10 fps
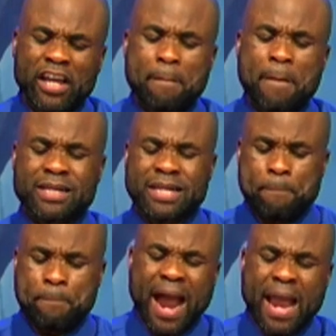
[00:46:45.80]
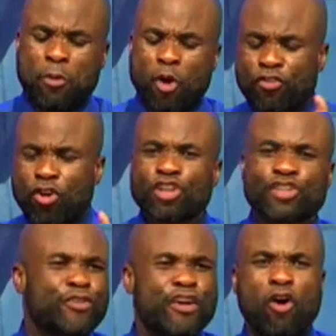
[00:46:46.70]
about the pipe of God's
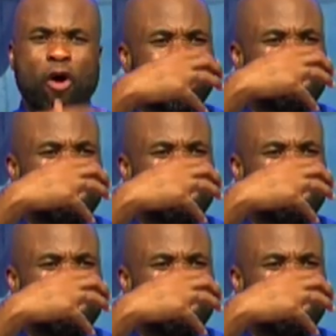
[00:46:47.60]
favor